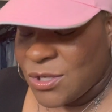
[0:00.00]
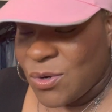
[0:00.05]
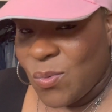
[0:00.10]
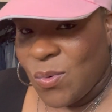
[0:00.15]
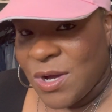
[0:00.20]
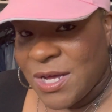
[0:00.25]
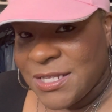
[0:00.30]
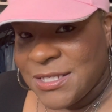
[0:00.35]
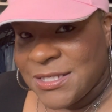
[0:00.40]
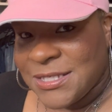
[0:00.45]

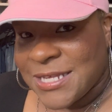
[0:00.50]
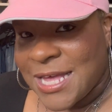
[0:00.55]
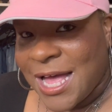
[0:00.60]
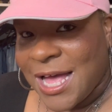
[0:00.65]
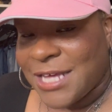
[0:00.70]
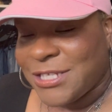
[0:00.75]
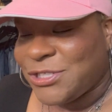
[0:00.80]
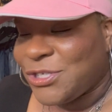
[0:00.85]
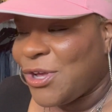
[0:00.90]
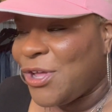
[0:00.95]
One
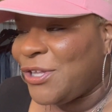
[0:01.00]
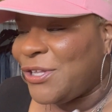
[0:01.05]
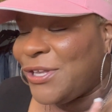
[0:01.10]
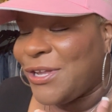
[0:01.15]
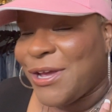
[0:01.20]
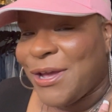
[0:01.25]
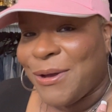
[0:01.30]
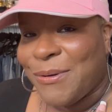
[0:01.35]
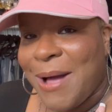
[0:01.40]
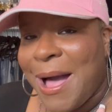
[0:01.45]
Size. Y'all
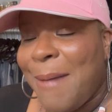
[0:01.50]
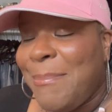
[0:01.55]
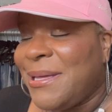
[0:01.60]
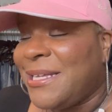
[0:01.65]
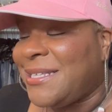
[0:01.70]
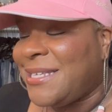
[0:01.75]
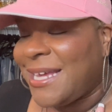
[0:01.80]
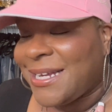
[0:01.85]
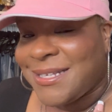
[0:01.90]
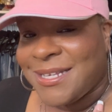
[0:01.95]
know I'm
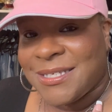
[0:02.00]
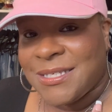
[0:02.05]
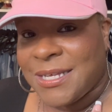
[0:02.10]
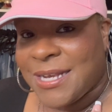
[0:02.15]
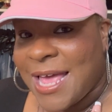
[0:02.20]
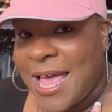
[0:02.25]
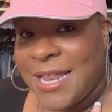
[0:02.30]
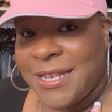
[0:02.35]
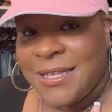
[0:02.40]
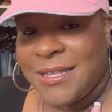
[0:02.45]
addicted to
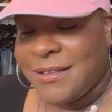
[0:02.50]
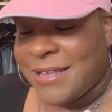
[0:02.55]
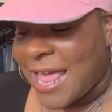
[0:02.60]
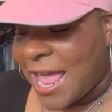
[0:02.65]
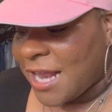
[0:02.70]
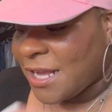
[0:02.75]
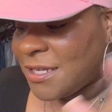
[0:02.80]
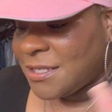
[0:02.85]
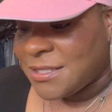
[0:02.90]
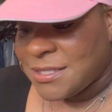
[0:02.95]

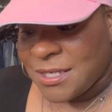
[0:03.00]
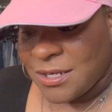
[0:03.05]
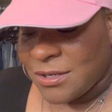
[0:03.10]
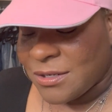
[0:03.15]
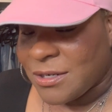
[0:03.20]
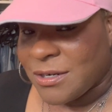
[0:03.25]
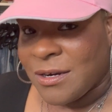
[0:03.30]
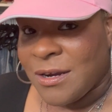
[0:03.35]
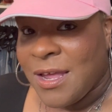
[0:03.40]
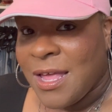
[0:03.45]
that
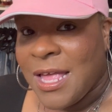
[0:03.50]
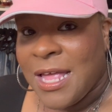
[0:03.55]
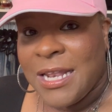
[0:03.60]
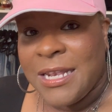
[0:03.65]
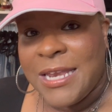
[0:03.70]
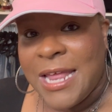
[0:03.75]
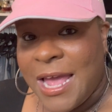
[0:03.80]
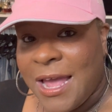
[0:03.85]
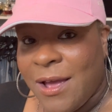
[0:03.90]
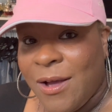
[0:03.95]
concealer.
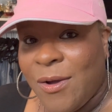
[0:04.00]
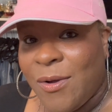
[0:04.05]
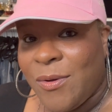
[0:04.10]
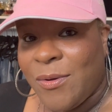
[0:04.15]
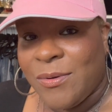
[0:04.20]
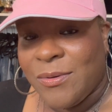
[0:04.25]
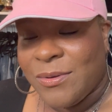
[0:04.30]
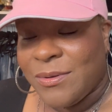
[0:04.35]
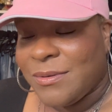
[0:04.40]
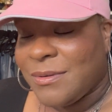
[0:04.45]
Now,
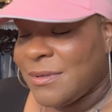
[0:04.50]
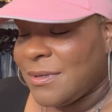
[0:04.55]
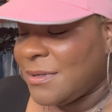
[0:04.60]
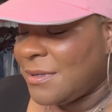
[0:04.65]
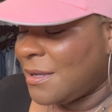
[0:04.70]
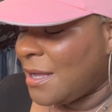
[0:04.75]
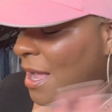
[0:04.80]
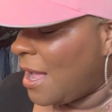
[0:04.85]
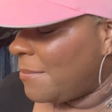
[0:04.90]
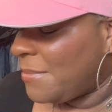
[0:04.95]

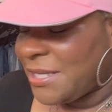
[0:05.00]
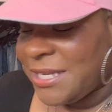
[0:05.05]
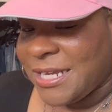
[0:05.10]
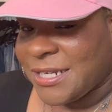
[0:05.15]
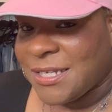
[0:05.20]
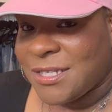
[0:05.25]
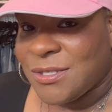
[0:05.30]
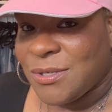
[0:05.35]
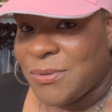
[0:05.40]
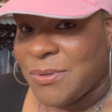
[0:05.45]
I'm
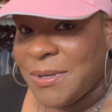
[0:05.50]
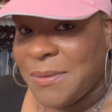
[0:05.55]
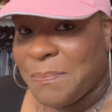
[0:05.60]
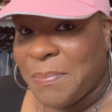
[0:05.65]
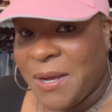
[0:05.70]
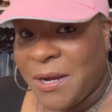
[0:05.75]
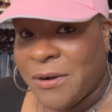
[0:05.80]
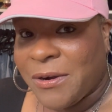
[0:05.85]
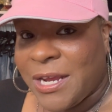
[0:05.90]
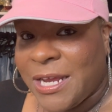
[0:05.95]
addicted to it,
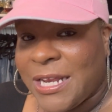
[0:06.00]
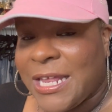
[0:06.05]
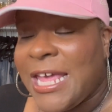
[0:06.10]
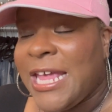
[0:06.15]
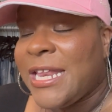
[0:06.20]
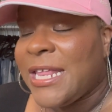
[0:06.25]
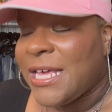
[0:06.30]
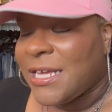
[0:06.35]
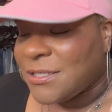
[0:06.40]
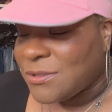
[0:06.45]
period.
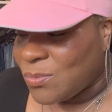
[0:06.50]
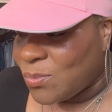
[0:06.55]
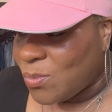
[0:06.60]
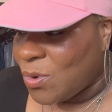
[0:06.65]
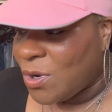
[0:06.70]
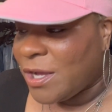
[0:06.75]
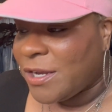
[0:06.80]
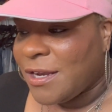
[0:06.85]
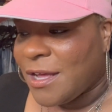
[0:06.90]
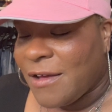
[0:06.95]
It is
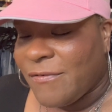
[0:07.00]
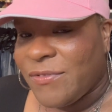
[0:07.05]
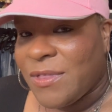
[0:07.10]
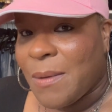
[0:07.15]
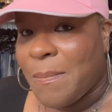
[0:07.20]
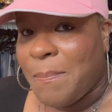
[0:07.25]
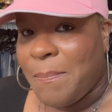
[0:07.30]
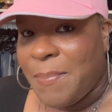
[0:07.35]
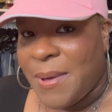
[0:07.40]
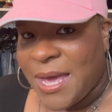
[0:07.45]
one of the
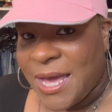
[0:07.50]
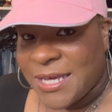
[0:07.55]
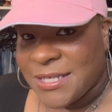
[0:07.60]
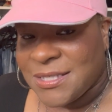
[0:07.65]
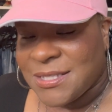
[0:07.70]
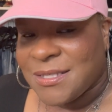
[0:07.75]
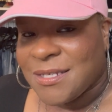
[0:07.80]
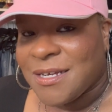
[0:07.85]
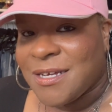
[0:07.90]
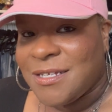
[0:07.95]

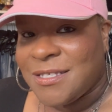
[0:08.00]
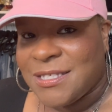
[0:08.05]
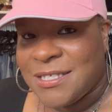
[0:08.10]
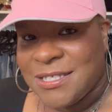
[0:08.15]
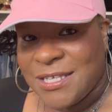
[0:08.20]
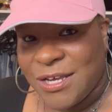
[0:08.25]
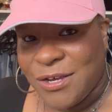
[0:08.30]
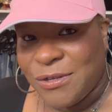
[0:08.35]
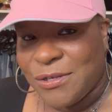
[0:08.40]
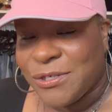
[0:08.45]
best
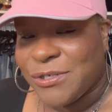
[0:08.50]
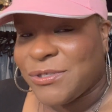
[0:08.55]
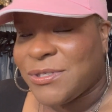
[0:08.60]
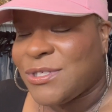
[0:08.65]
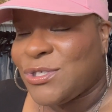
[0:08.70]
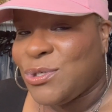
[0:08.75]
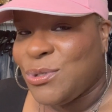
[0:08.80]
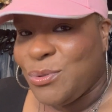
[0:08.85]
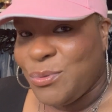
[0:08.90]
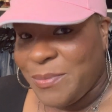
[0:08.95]

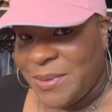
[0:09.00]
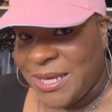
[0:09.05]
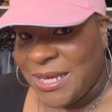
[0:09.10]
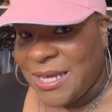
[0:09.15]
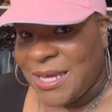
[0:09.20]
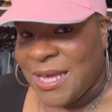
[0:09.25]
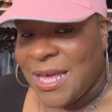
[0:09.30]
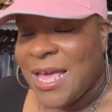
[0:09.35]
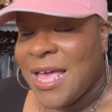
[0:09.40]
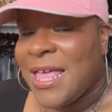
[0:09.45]
concealers to me
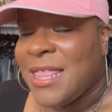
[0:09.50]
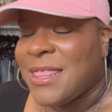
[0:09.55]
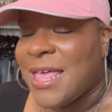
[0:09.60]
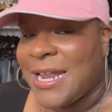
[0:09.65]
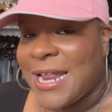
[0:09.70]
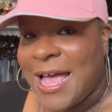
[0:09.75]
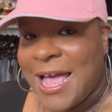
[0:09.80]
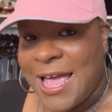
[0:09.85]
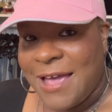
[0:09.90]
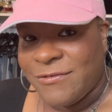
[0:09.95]
that
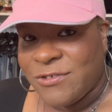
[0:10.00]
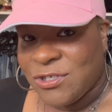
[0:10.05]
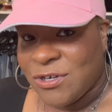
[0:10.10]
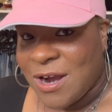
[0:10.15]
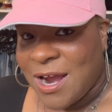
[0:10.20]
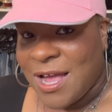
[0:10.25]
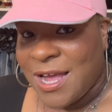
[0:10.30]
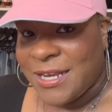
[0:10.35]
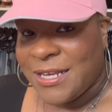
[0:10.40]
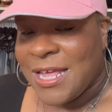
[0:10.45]
I have
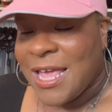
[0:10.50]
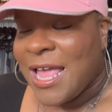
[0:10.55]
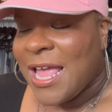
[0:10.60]
tried.